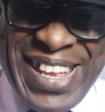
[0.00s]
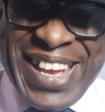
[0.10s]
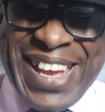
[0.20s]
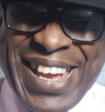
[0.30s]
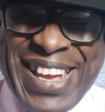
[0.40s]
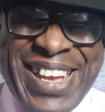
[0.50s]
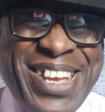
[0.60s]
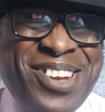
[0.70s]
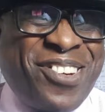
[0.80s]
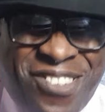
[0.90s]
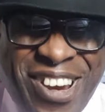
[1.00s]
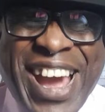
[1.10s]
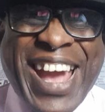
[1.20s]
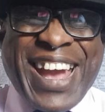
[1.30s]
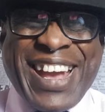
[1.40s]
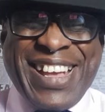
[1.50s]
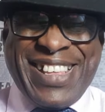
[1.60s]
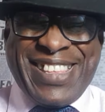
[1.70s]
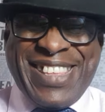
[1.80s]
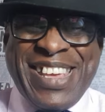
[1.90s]
yeah,
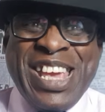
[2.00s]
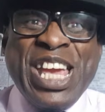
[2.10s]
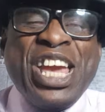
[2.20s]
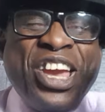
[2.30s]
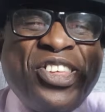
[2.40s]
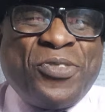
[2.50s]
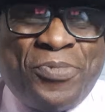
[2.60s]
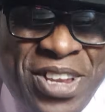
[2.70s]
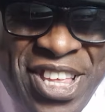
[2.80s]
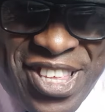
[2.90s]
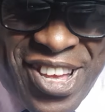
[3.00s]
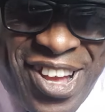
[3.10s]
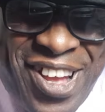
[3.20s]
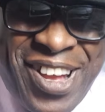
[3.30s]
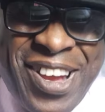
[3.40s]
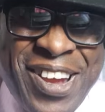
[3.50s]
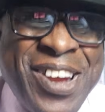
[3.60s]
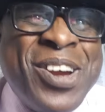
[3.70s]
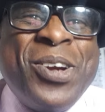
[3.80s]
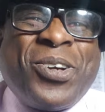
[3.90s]
crash, is a police car.
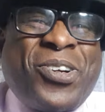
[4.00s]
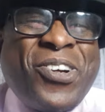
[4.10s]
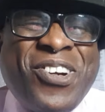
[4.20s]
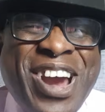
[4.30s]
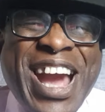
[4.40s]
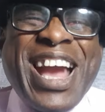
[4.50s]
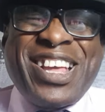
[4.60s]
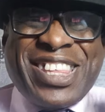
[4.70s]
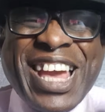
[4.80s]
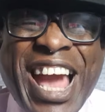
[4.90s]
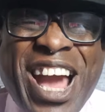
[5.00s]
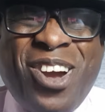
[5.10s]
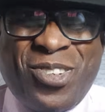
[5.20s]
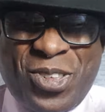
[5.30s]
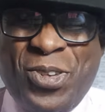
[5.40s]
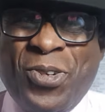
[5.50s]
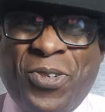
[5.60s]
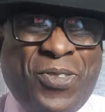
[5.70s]
Crash, how's your